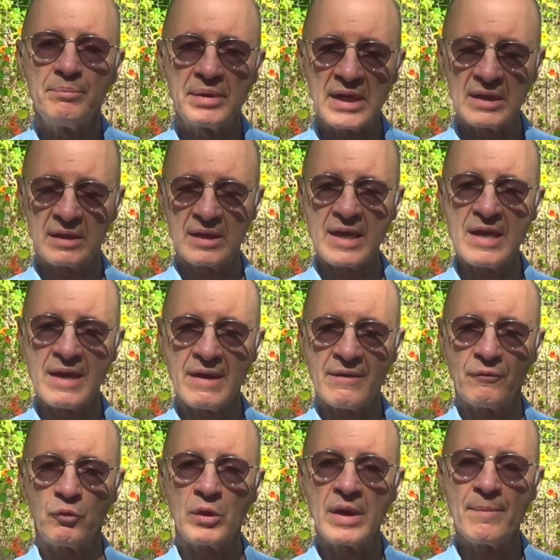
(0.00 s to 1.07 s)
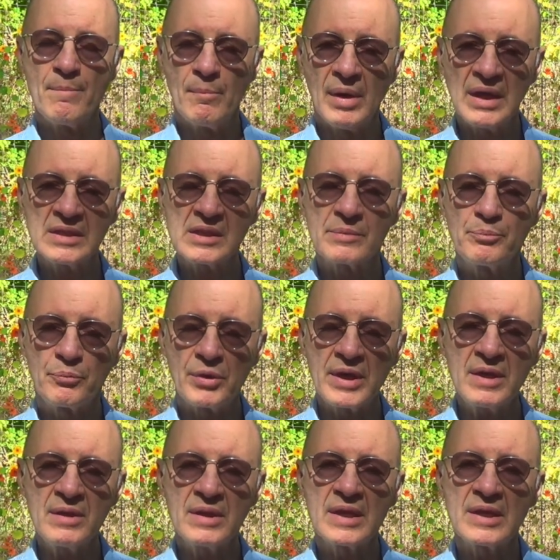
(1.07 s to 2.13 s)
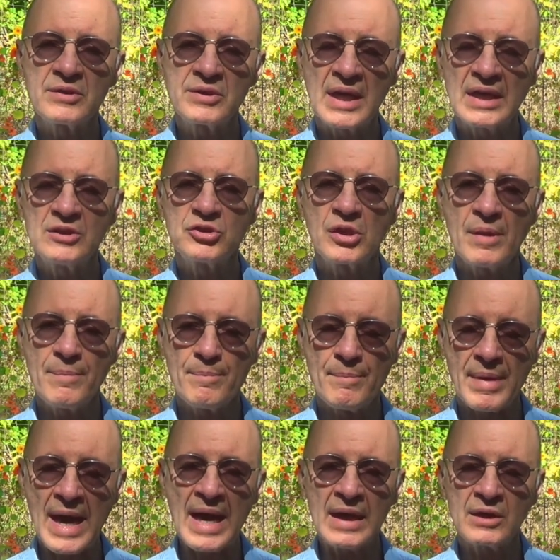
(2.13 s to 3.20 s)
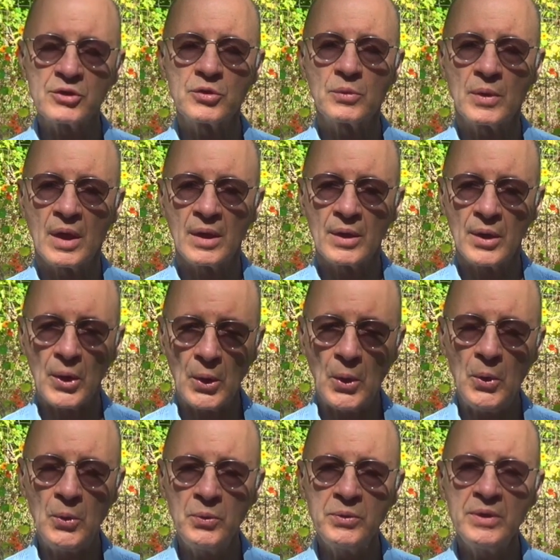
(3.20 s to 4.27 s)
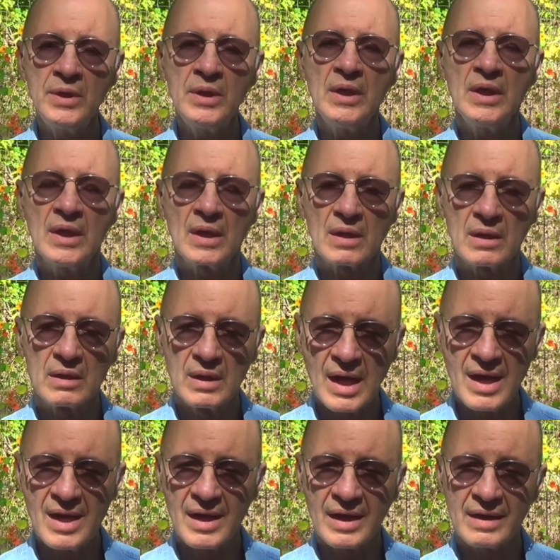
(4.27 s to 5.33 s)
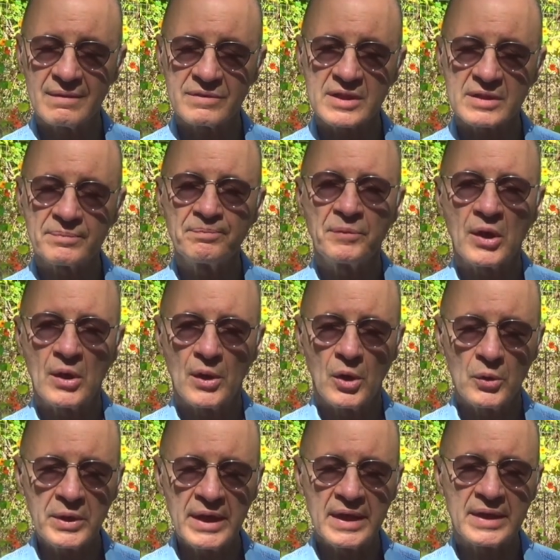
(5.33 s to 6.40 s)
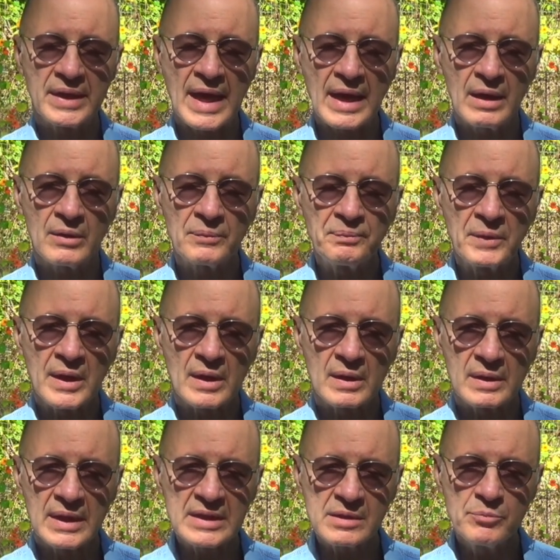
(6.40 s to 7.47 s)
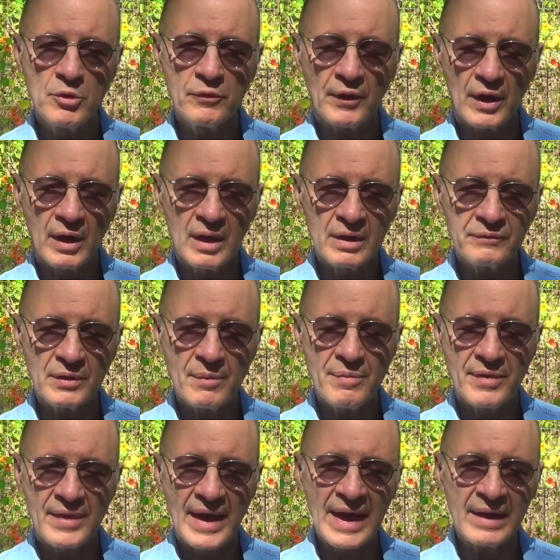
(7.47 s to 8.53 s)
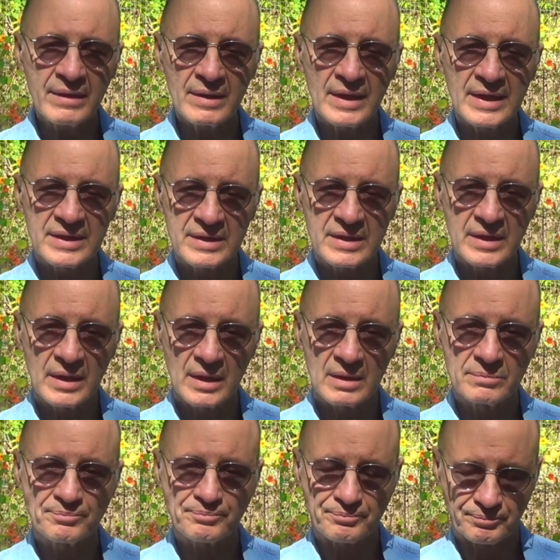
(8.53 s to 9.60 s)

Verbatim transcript: believe. We must bring the attention back to our own lives. Okay, now let's move on from that idea